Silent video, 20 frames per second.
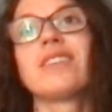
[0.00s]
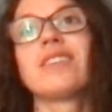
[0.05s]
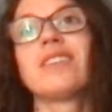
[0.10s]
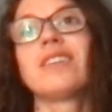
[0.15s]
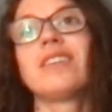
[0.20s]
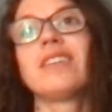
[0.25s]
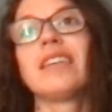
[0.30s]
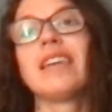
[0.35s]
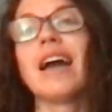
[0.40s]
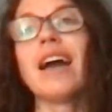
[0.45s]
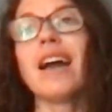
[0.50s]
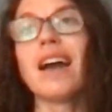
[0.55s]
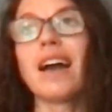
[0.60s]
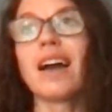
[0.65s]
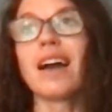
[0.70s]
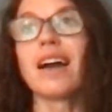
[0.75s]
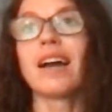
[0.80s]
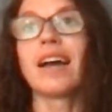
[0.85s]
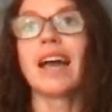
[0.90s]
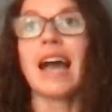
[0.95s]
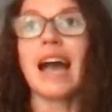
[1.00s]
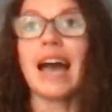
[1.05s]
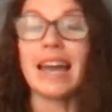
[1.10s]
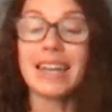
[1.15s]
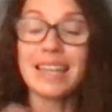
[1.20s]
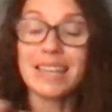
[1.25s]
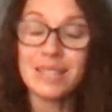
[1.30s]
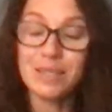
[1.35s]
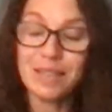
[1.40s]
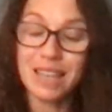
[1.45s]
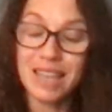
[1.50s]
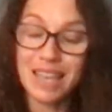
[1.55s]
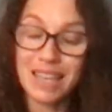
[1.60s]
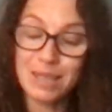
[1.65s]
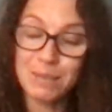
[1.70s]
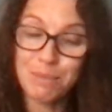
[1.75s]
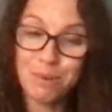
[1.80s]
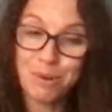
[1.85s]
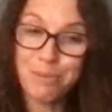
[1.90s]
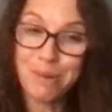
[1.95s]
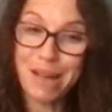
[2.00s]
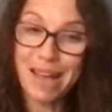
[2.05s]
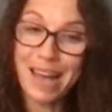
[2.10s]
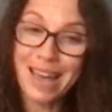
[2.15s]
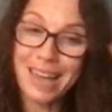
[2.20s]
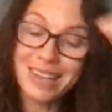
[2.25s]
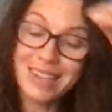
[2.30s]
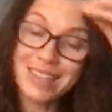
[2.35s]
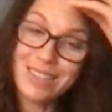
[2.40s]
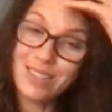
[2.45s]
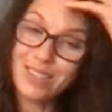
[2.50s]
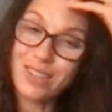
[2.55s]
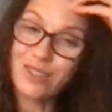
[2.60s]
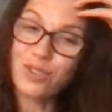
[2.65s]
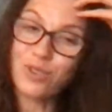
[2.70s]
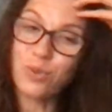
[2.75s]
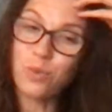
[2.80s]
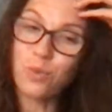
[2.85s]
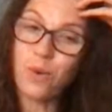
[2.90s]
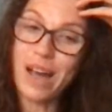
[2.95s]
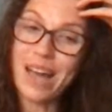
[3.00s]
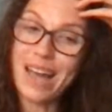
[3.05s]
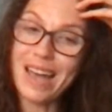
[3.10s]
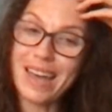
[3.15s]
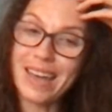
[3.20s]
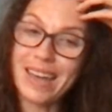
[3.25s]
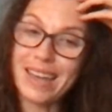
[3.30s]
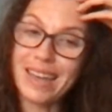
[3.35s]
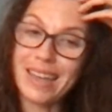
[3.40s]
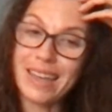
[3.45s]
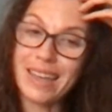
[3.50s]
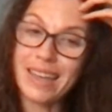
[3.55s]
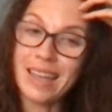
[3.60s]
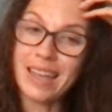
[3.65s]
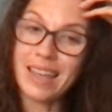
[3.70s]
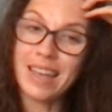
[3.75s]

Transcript: yeah, and it's prepared in such a way